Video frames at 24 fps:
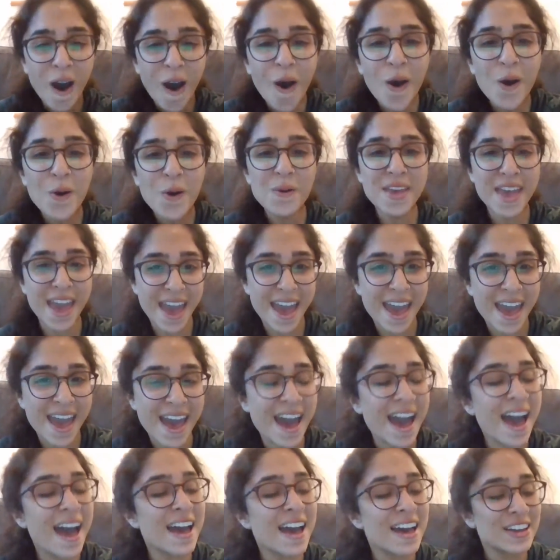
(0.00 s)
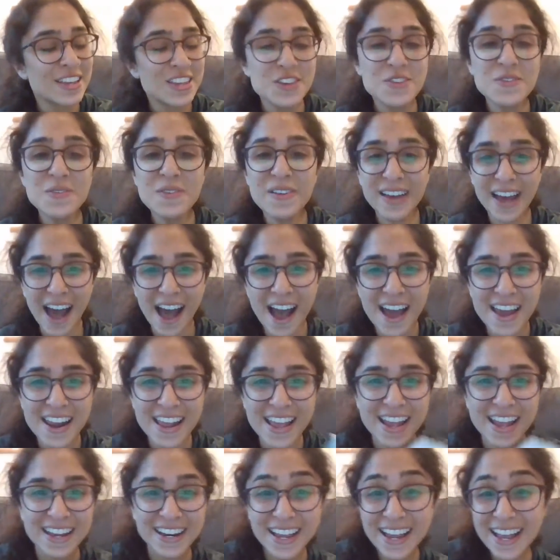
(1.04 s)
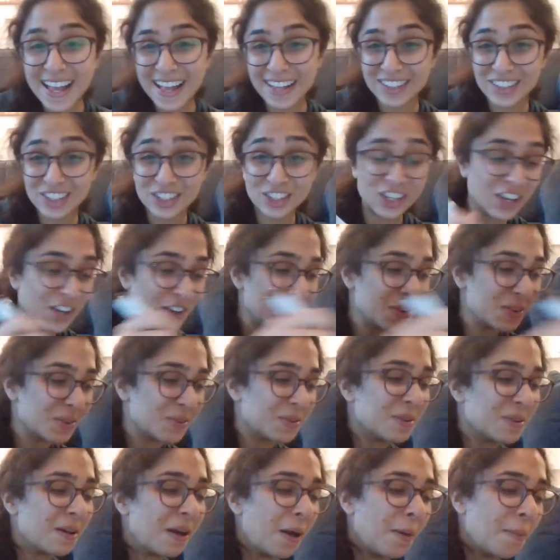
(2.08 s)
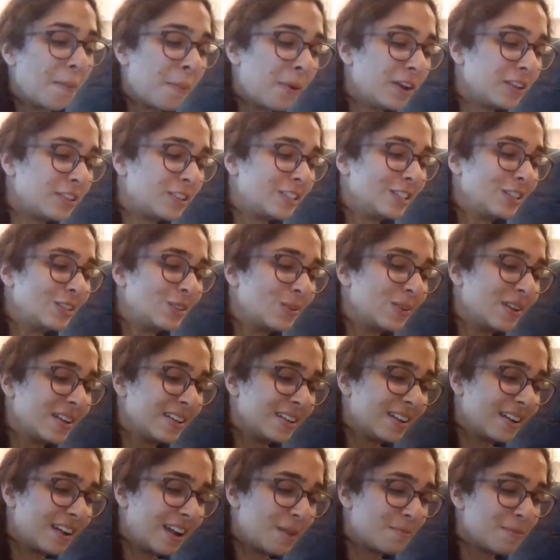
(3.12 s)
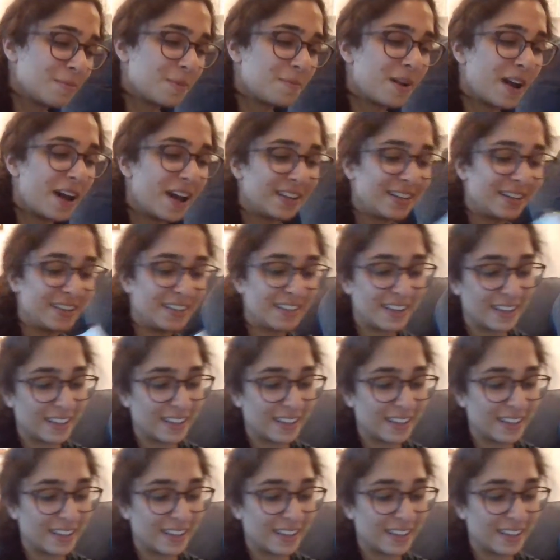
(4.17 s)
Oh yeah, you got it. It's 2. Put 2 in your number bond.